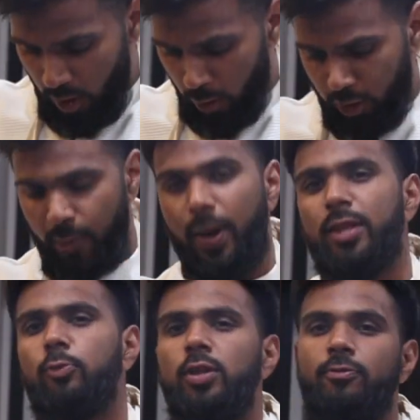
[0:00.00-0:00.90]
Oh yeah, by
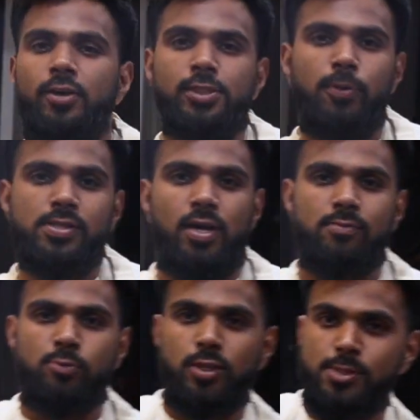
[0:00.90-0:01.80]
the way, the French press comes
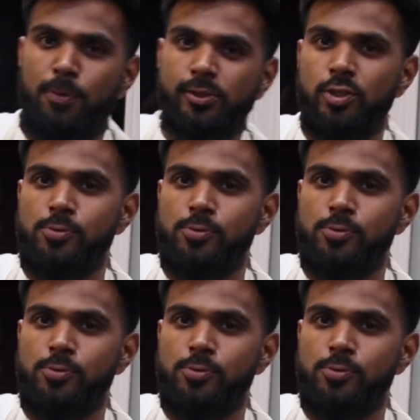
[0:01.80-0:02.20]
with a special